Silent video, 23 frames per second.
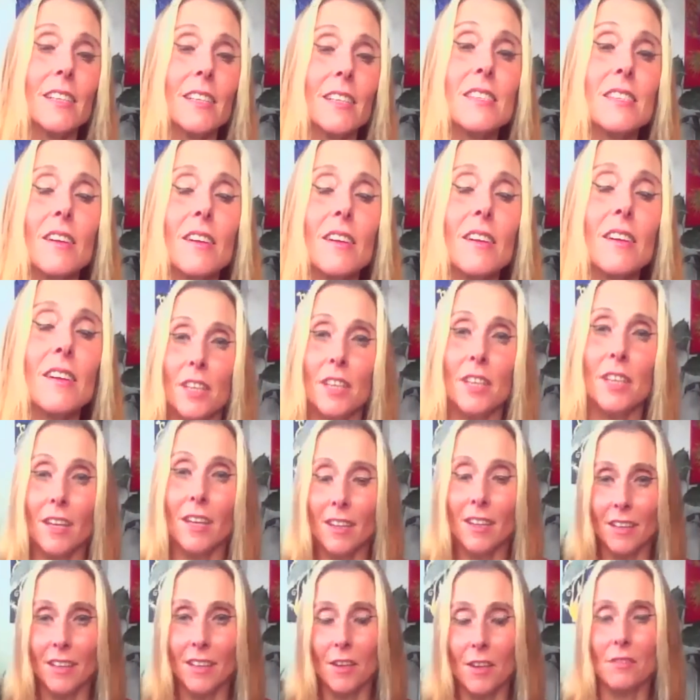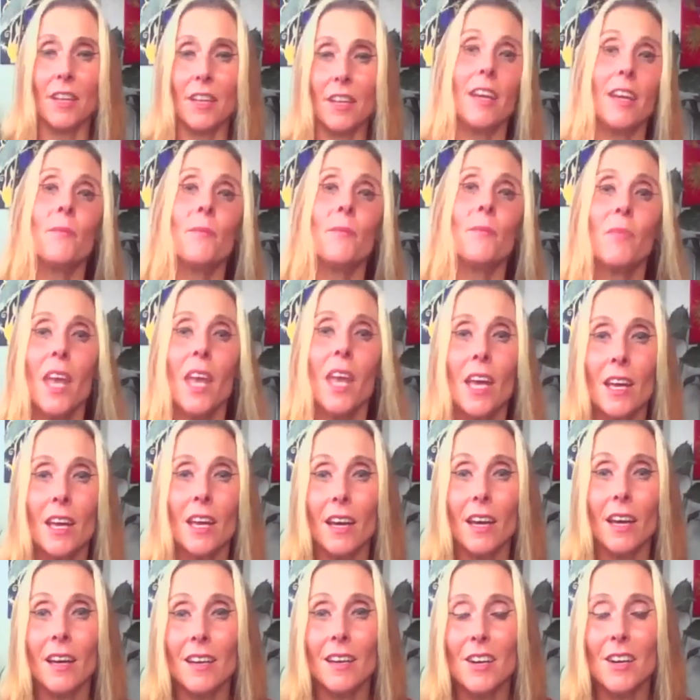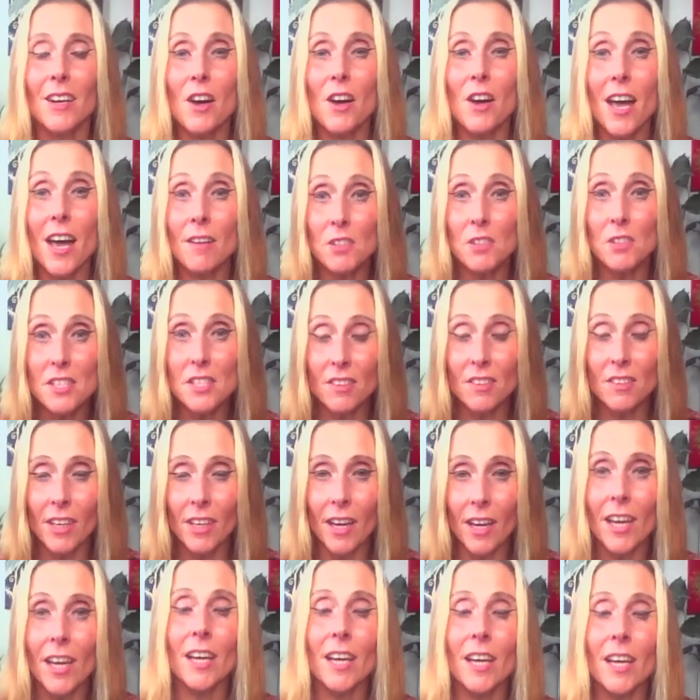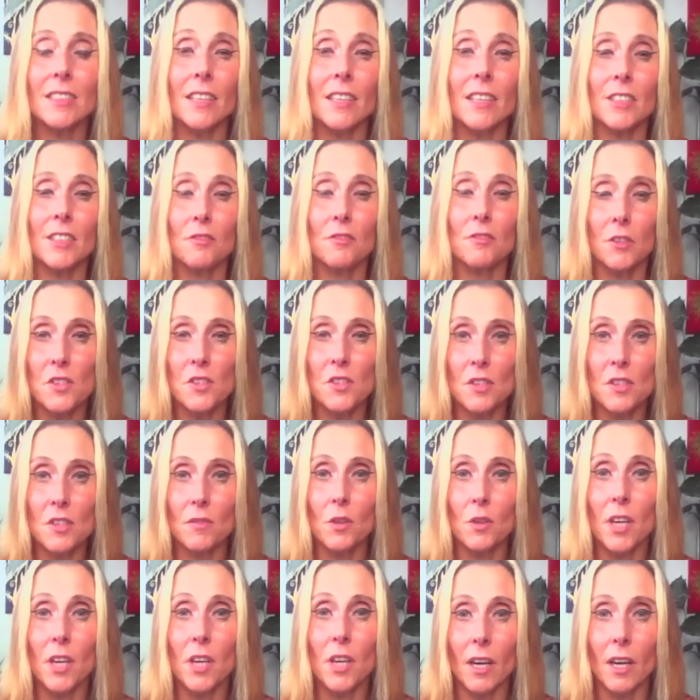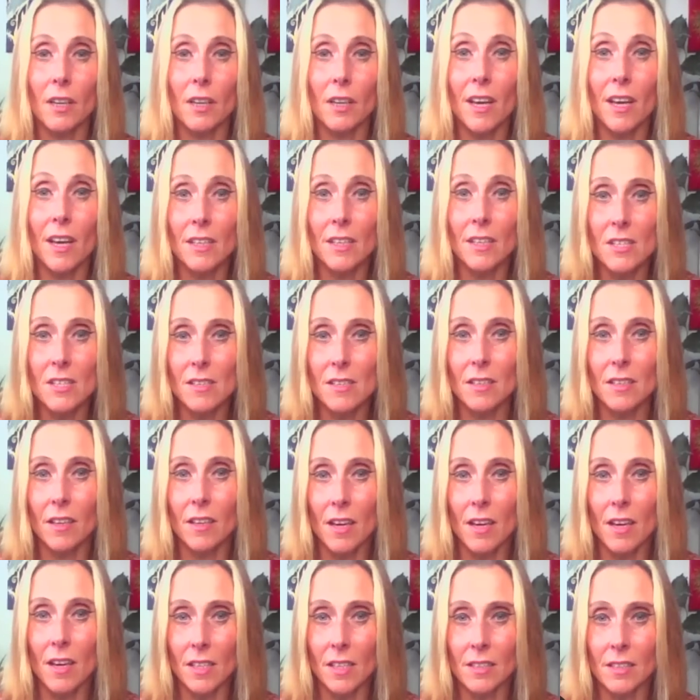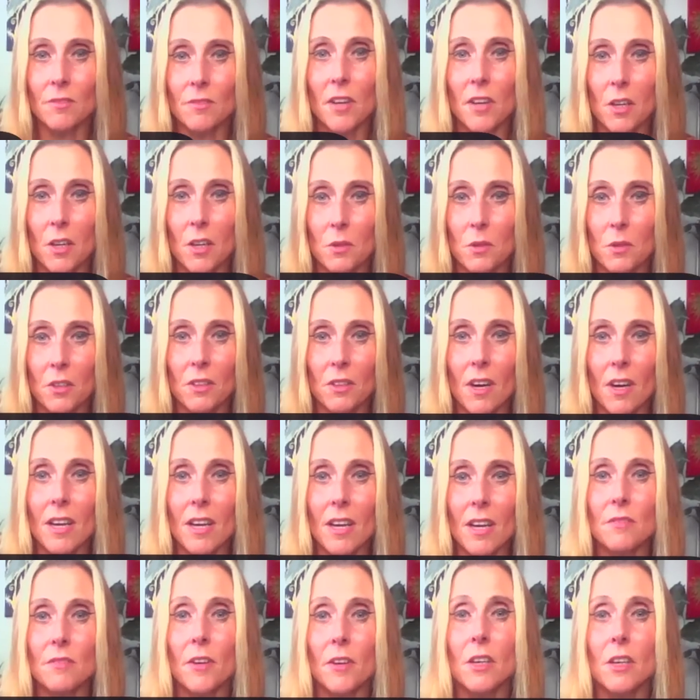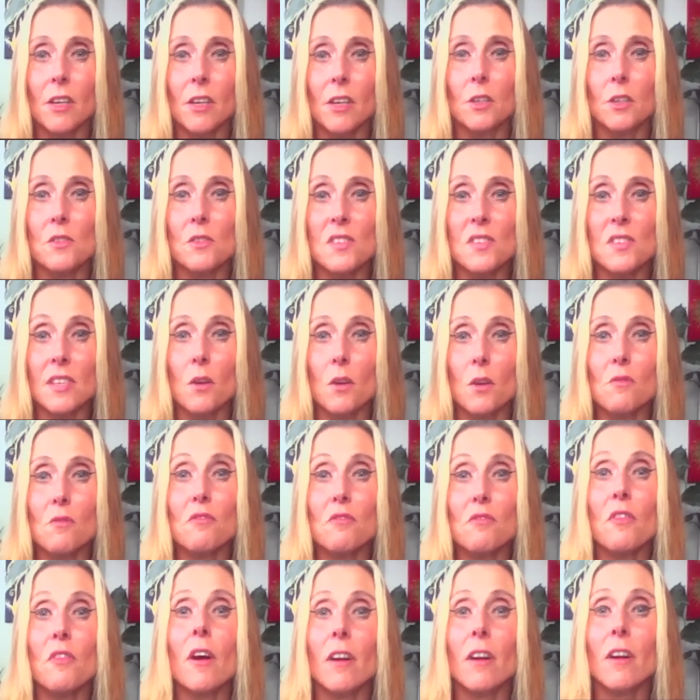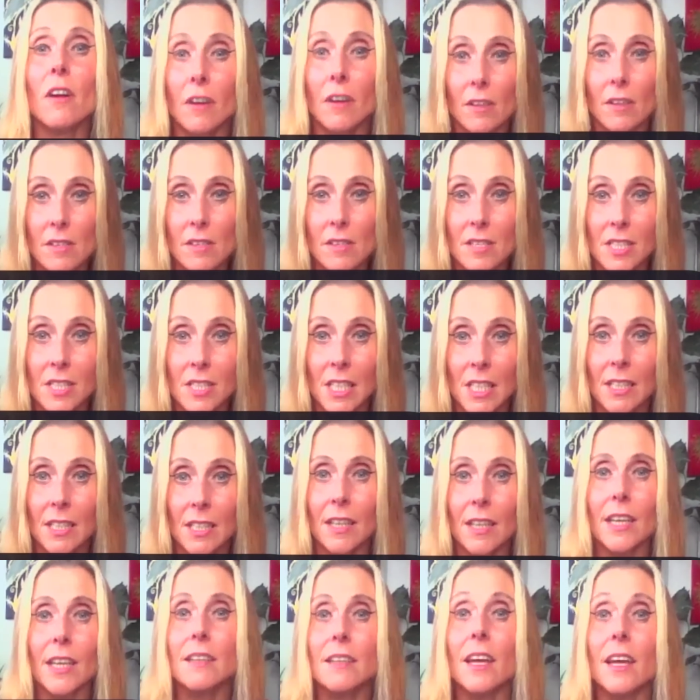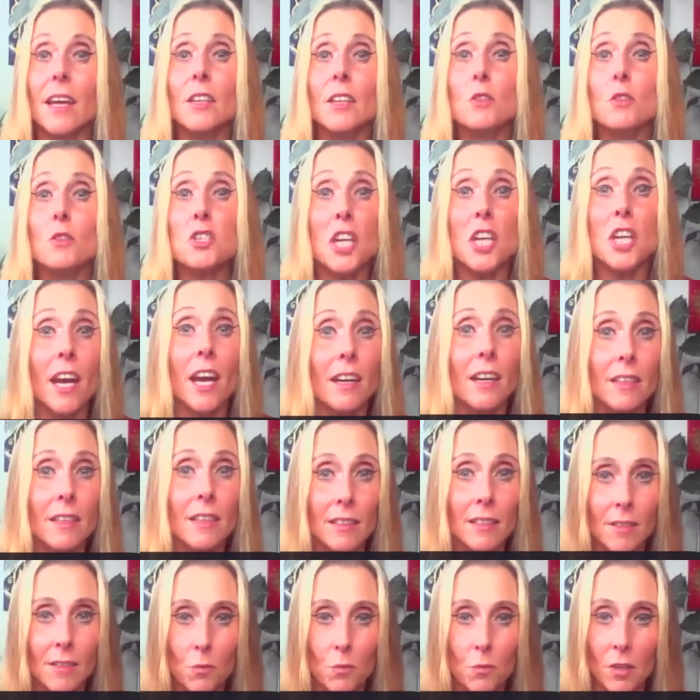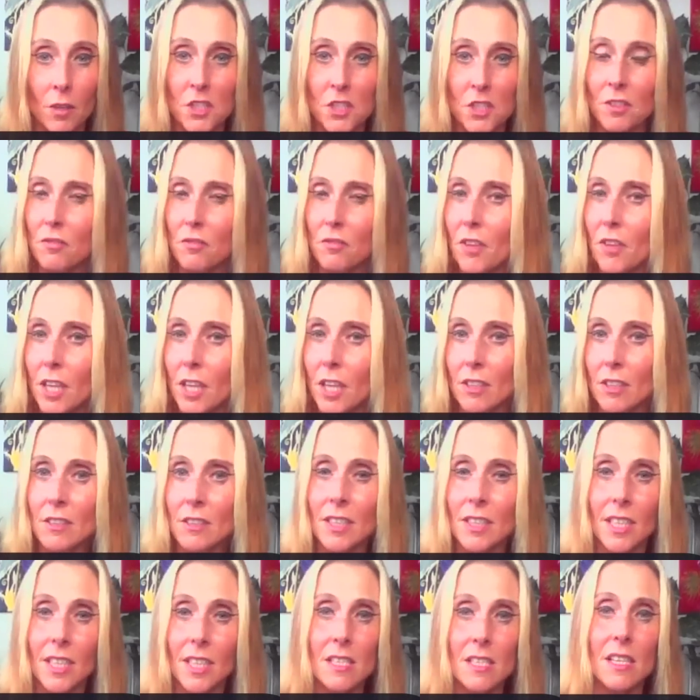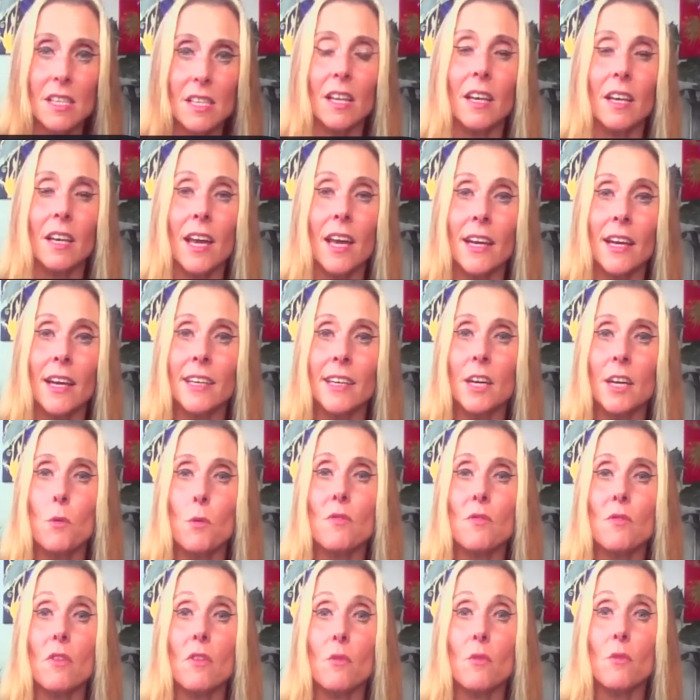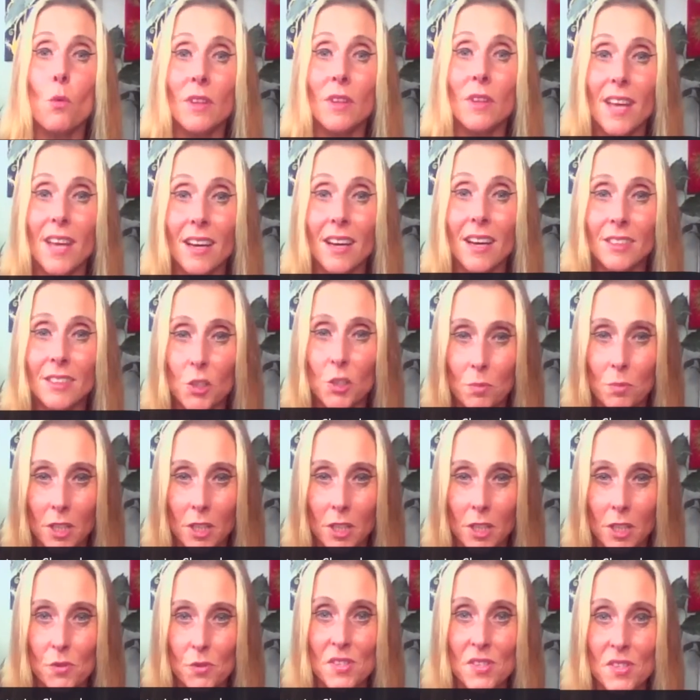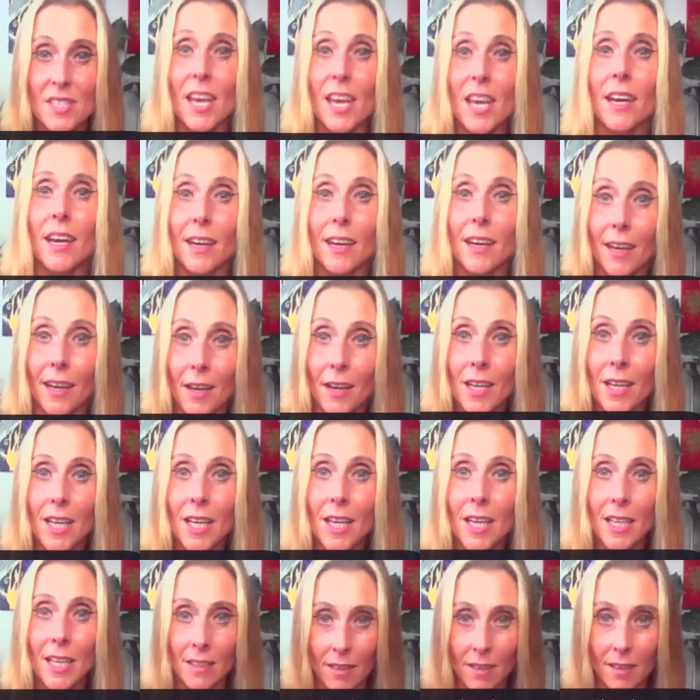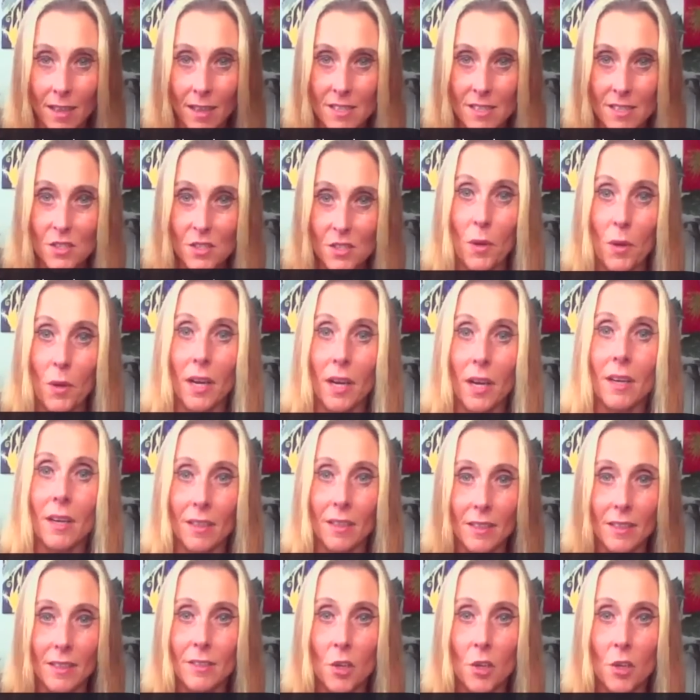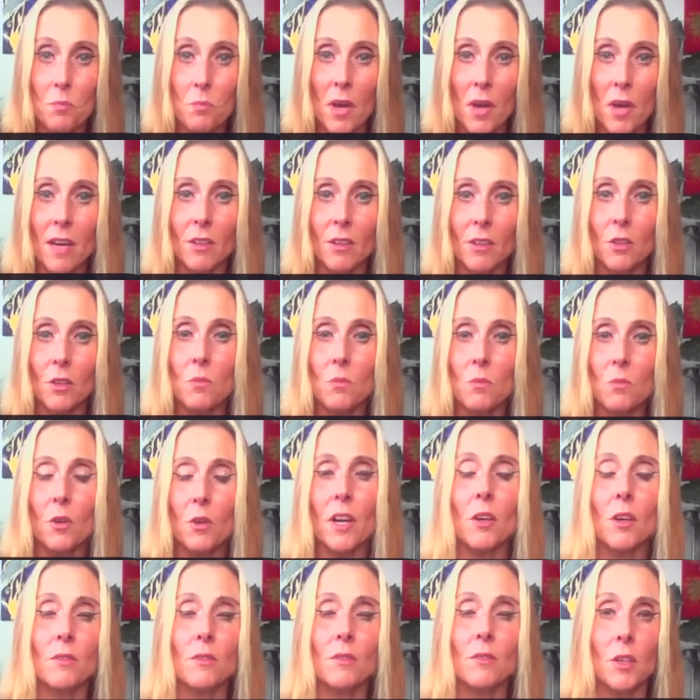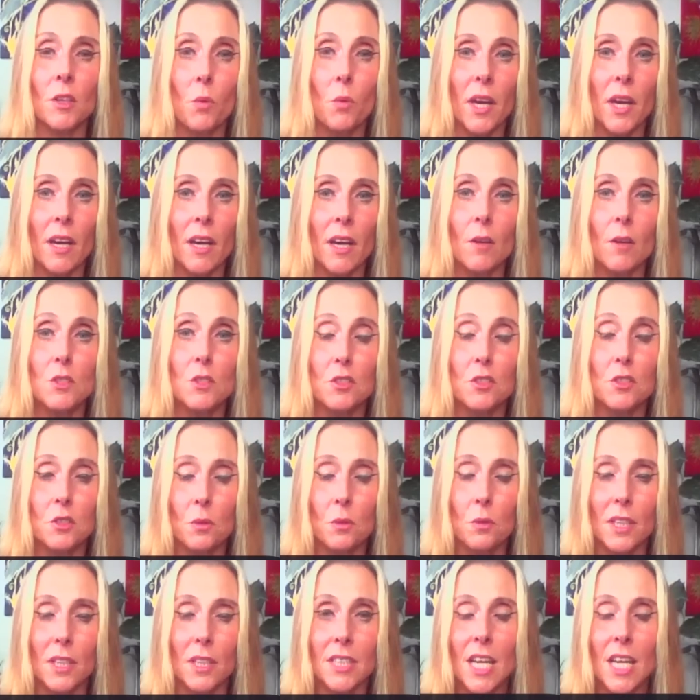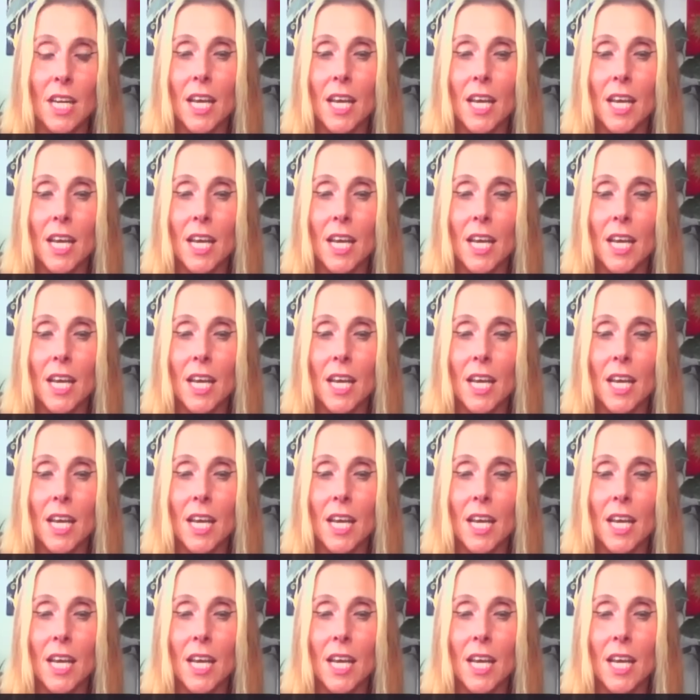It's lovely, lovely. I'm just going to add that, first of all, God, follow your God, follow yourself first. And then you check If what you feel is aligning with of what other people say, that's the way, the better, the more healthy way how to do it.